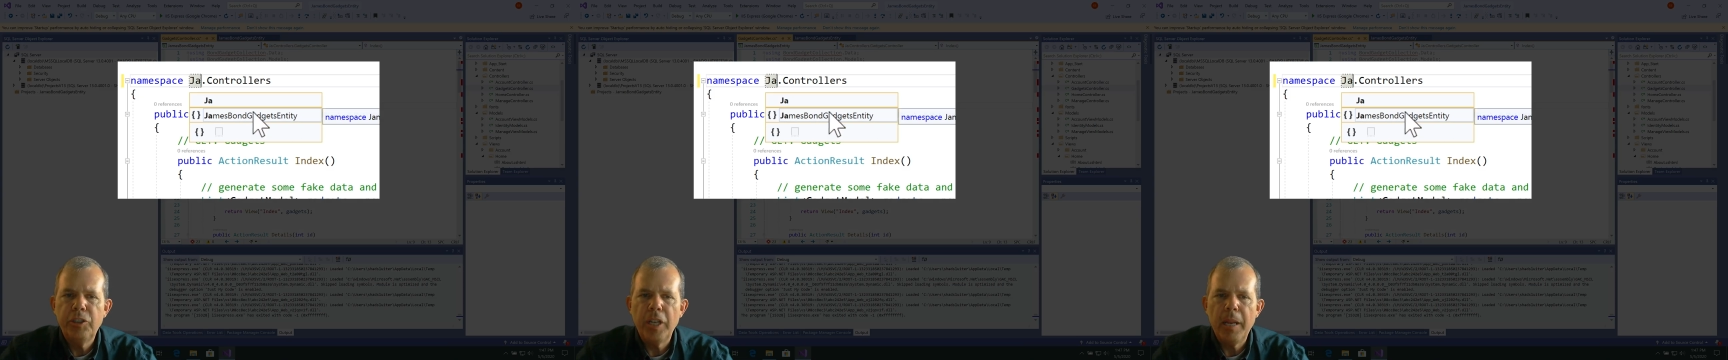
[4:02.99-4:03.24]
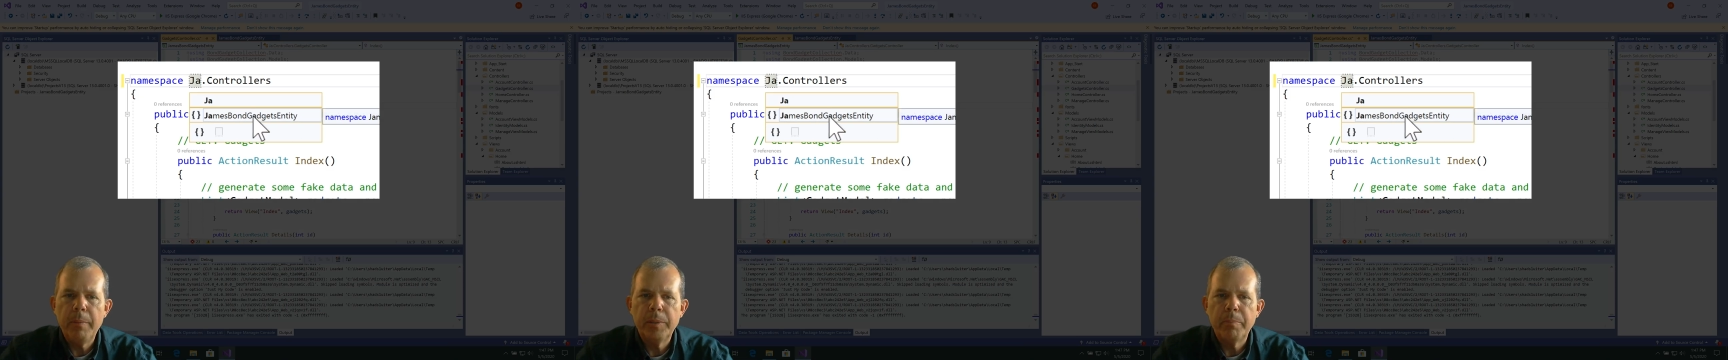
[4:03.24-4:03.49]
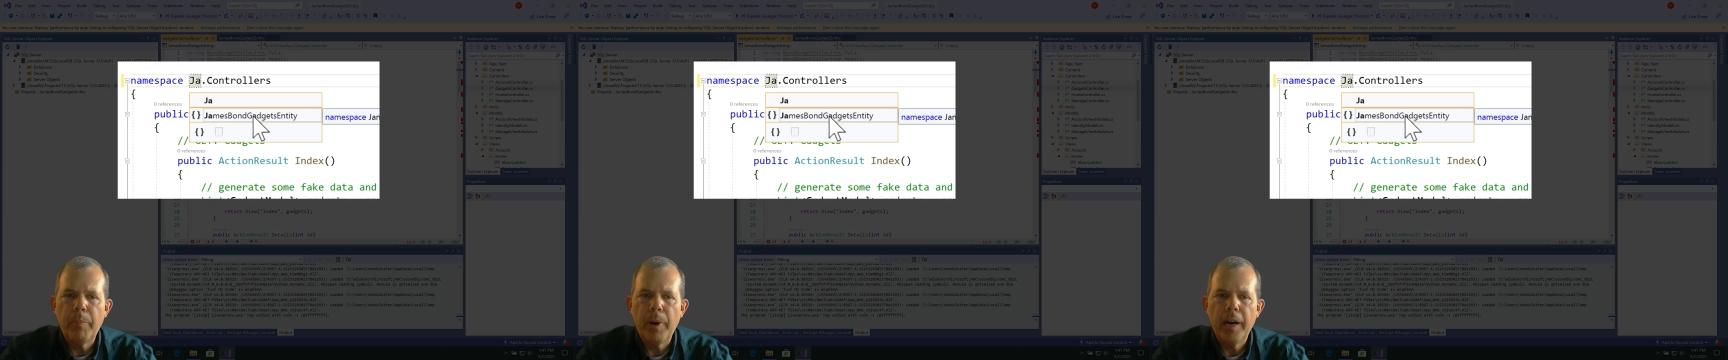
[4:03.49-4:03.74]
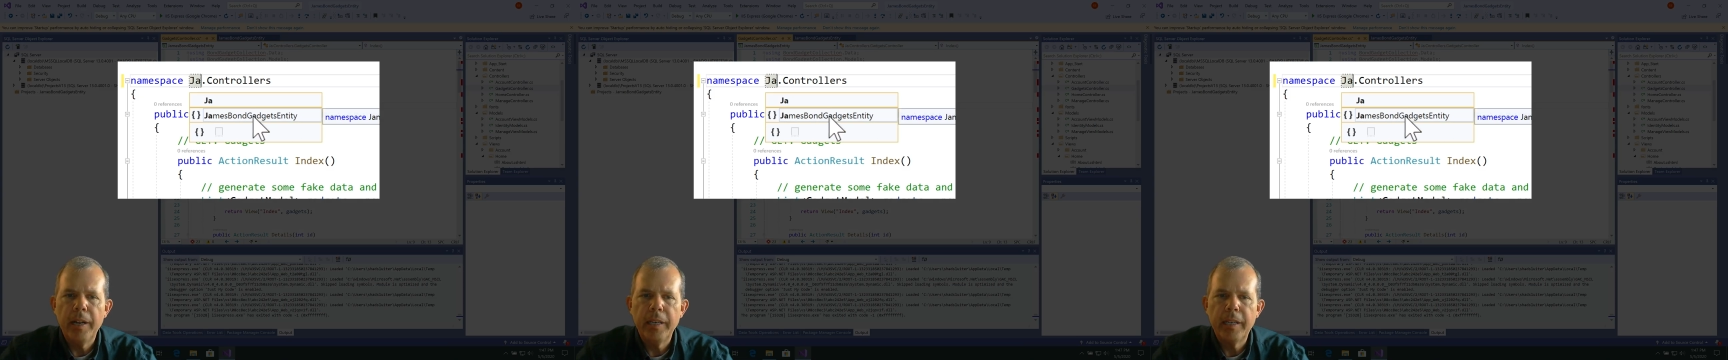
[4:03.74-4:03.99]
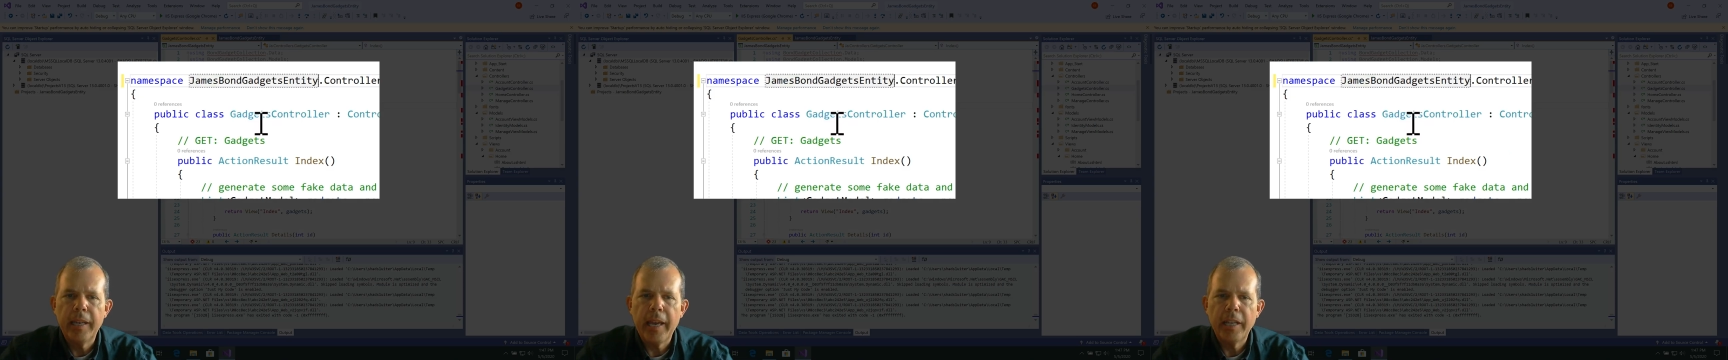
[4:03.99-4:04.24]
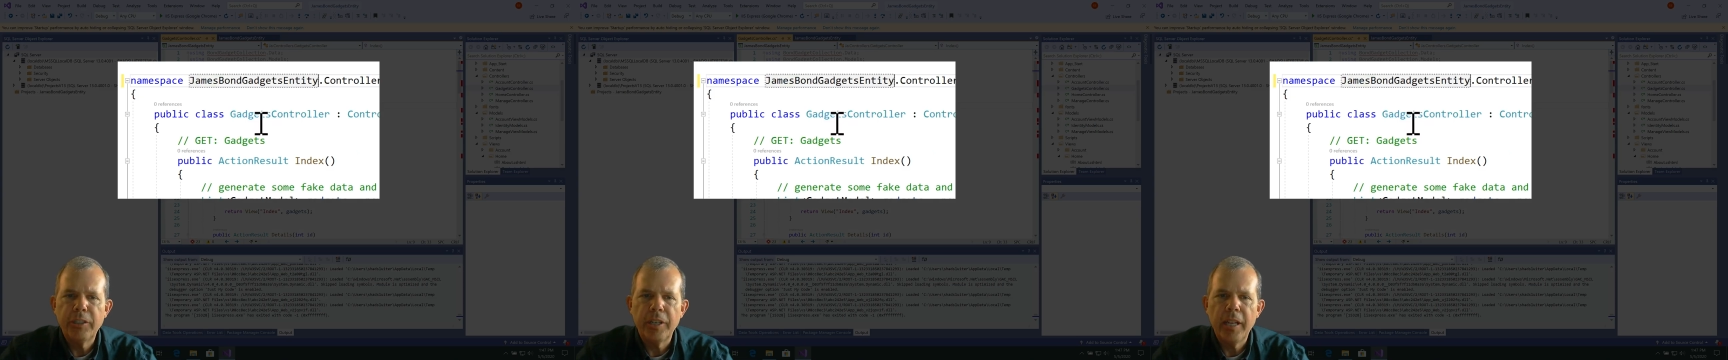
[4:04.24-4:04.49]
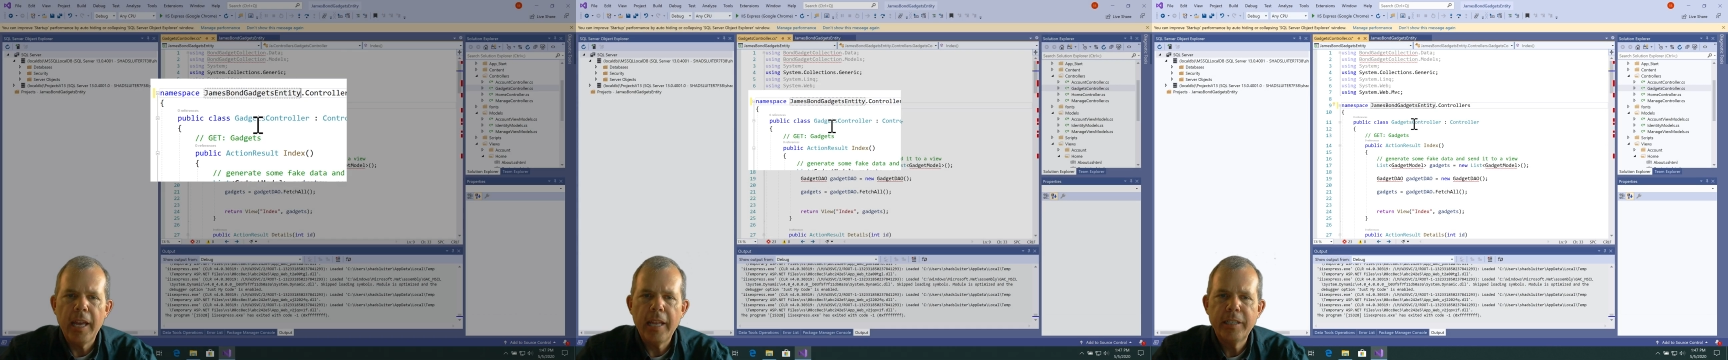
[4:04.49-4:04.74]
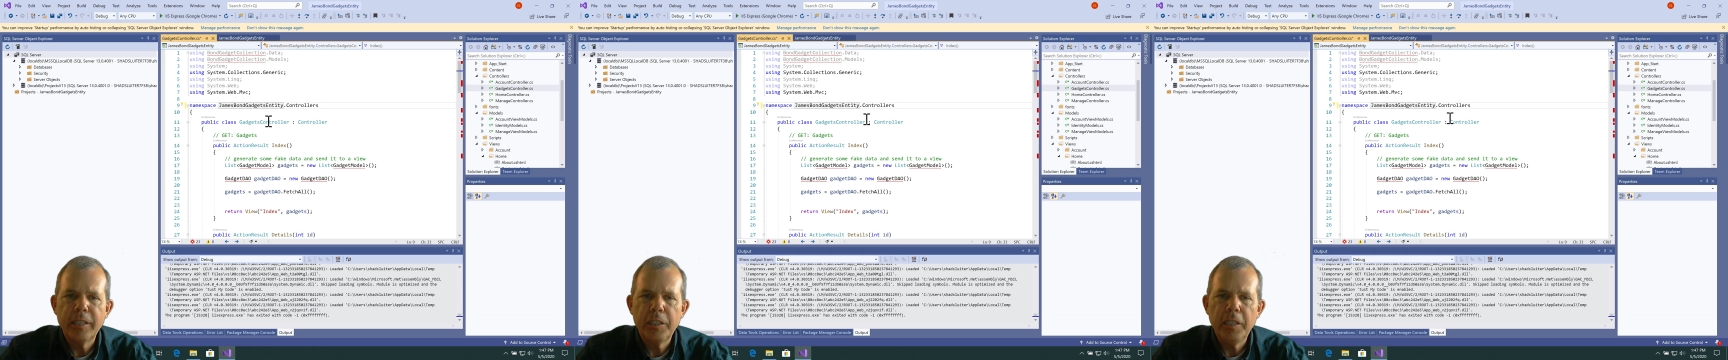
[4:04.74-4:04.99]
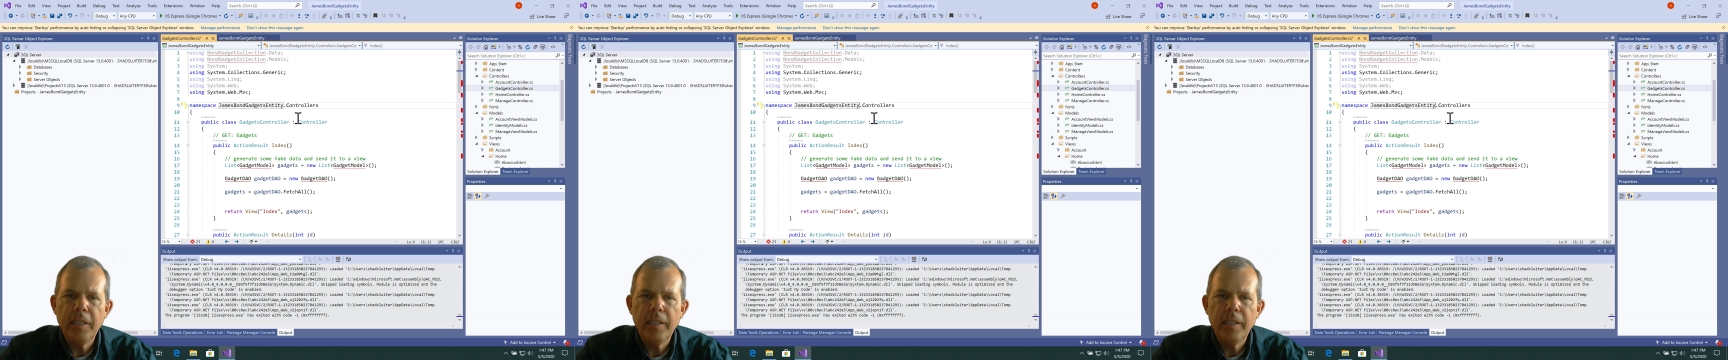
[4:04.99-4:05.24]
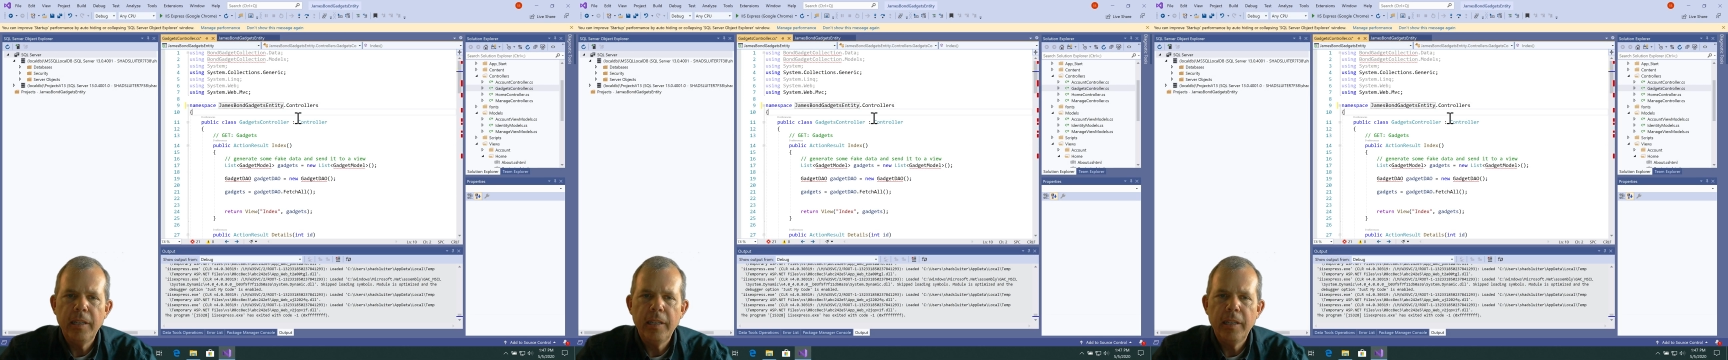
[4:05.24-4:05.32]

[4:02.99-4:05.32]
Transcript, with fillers: James Bond Gadget Entity,